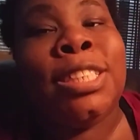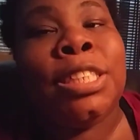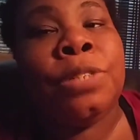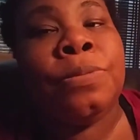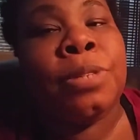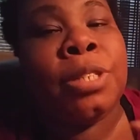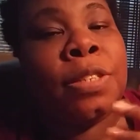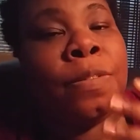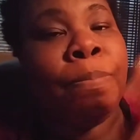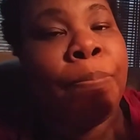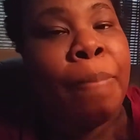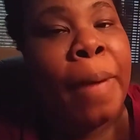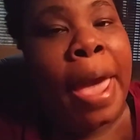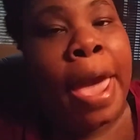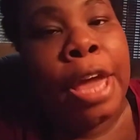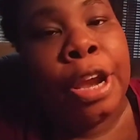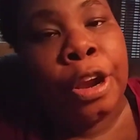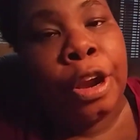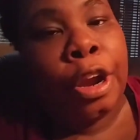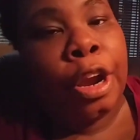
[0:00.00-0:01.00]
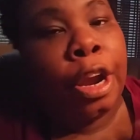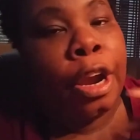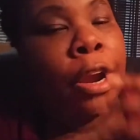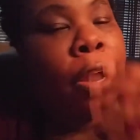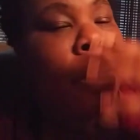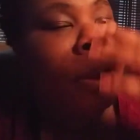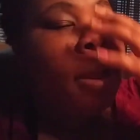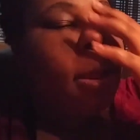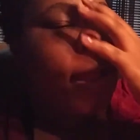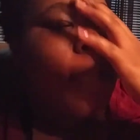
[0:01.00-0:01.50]
she was better,
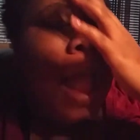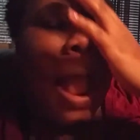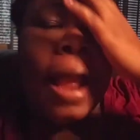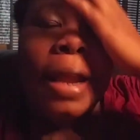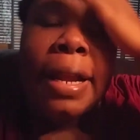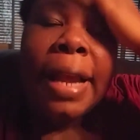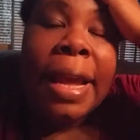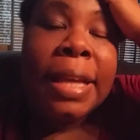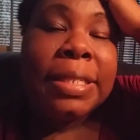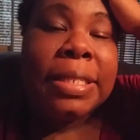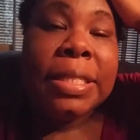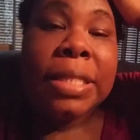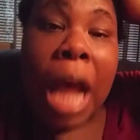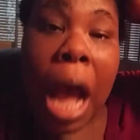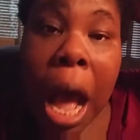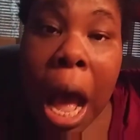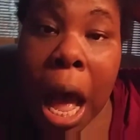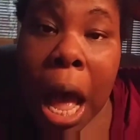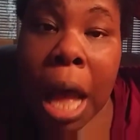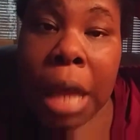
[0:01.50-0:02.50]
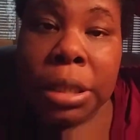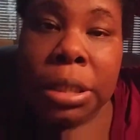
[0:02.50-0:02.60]
I guess not.